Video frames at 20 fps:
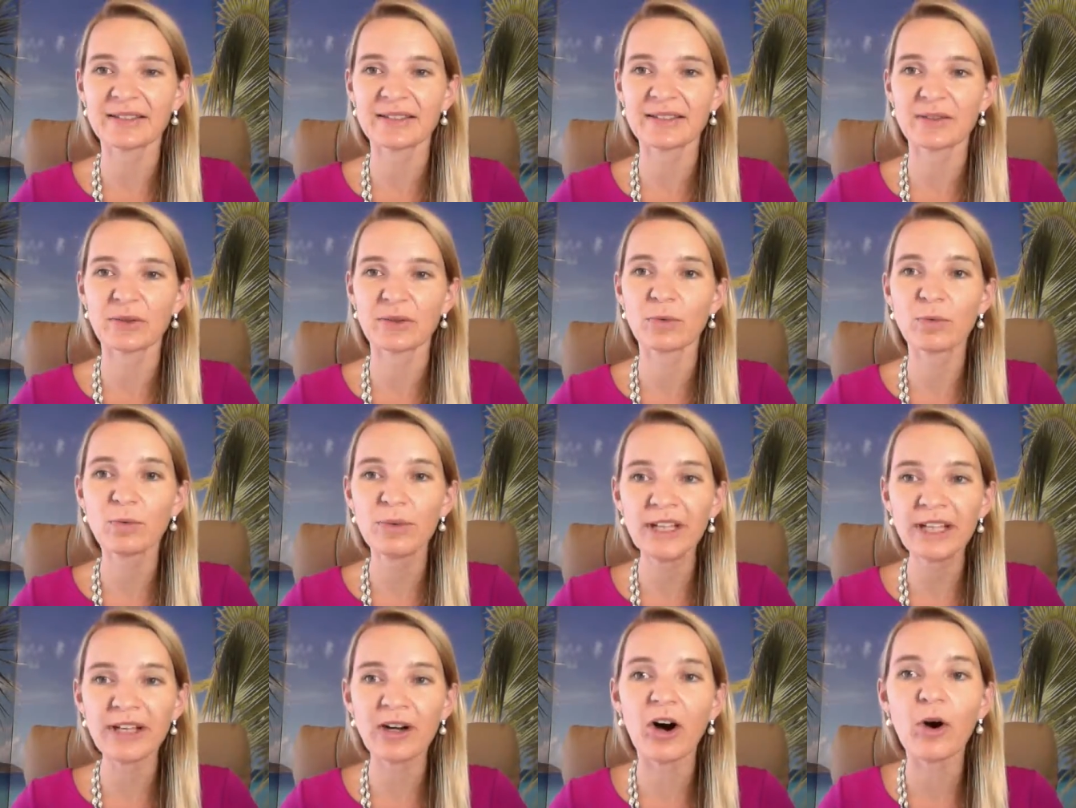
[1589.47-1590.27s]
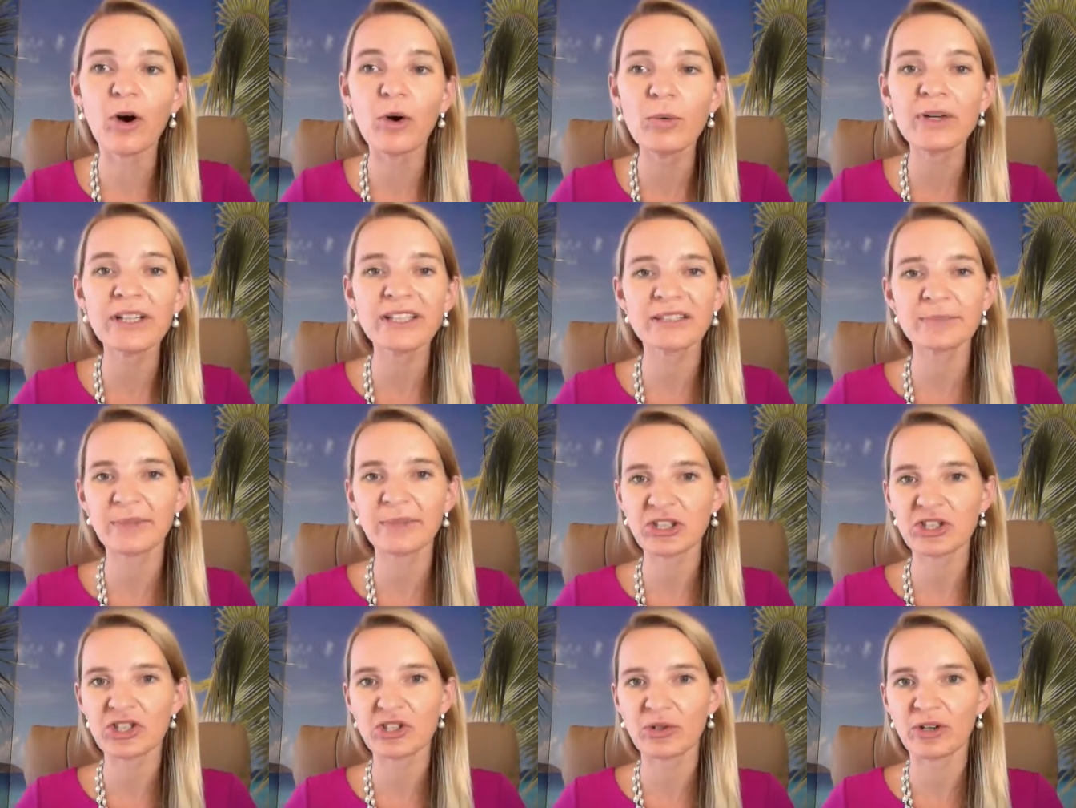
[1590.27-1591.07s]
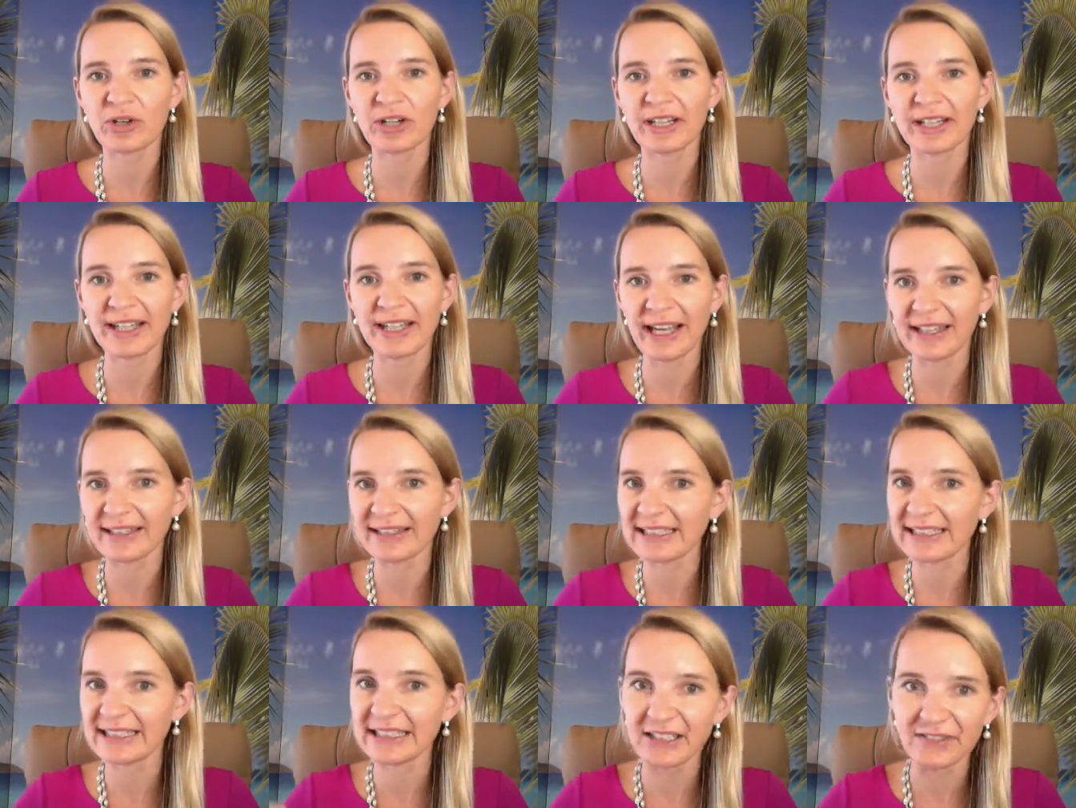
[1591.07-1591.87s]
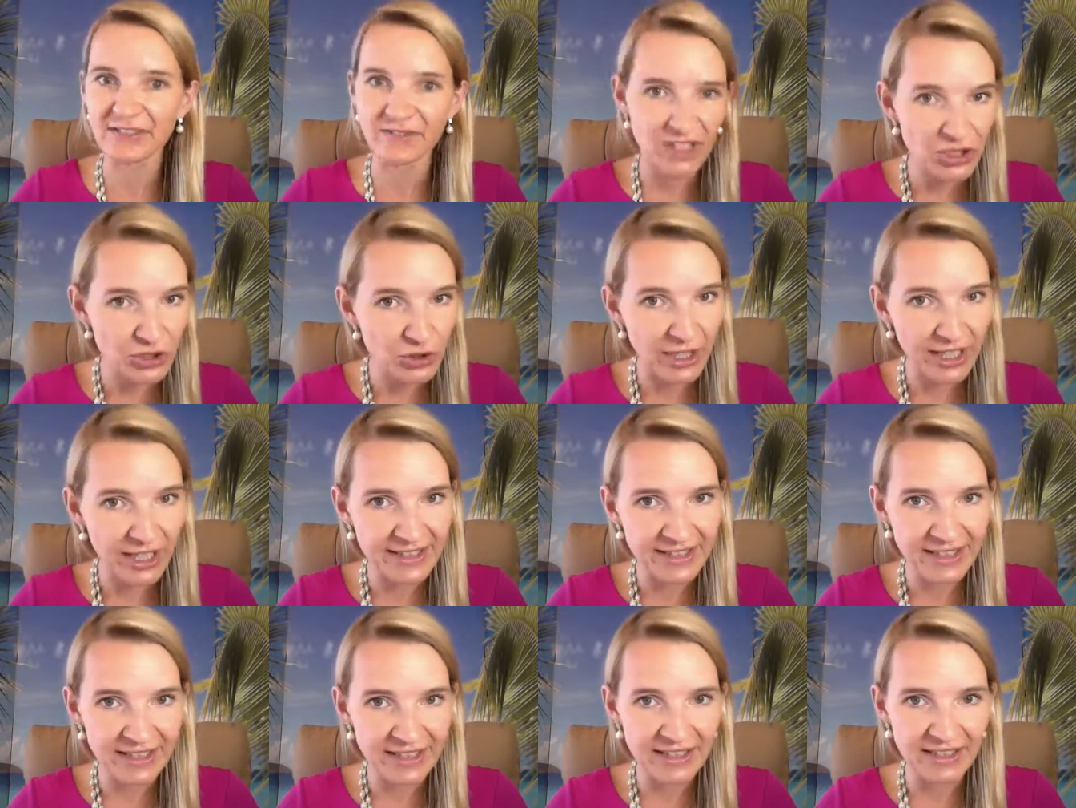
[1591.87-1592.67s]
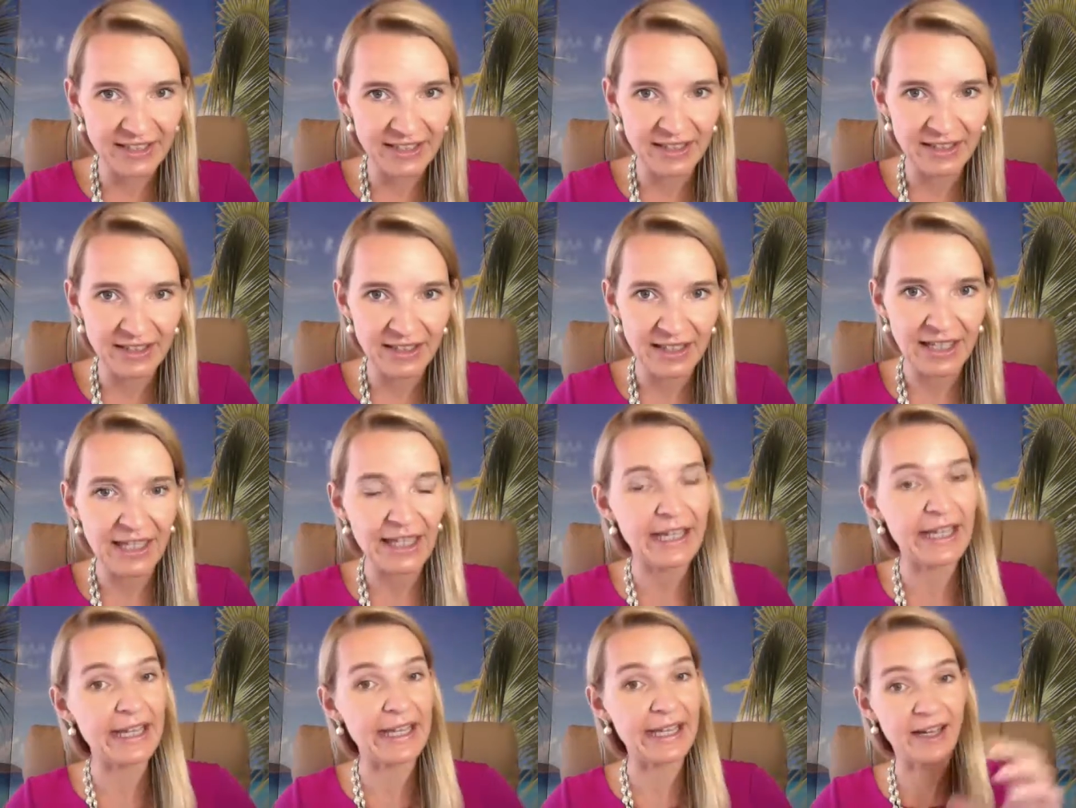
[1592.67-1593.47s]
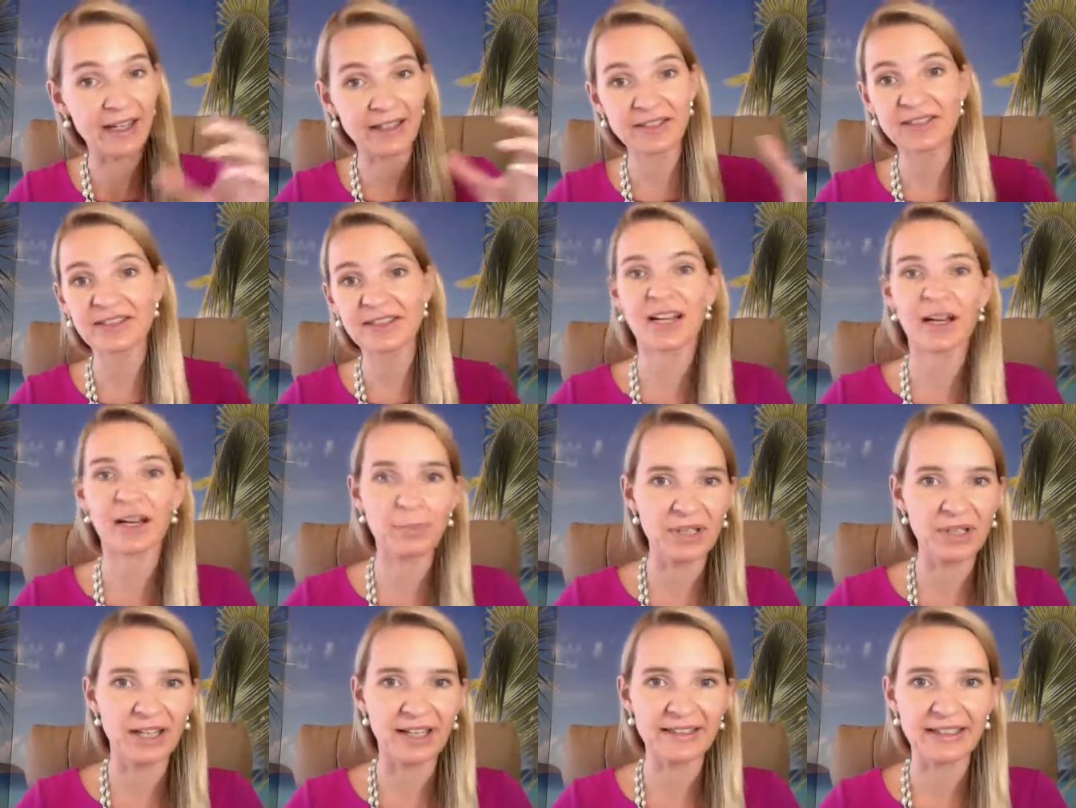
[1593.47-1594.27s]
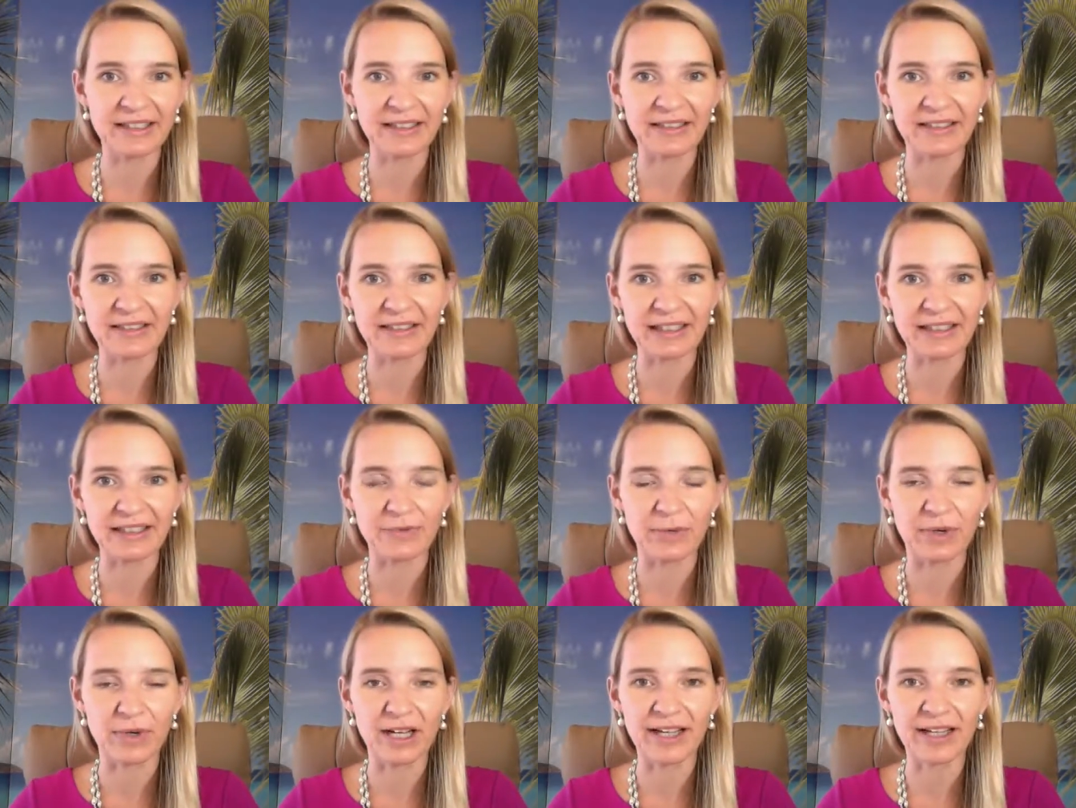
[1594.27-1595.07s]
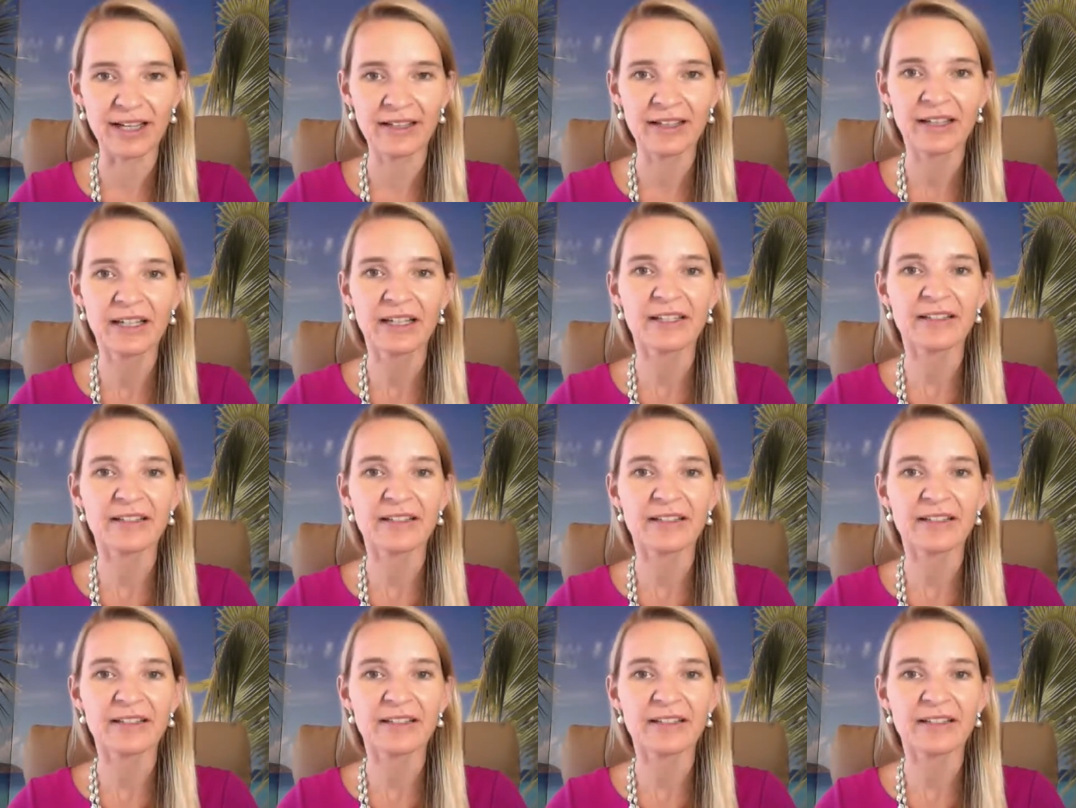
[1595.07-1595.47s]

So we always make sure, again, the individual identity and the couple identity, right?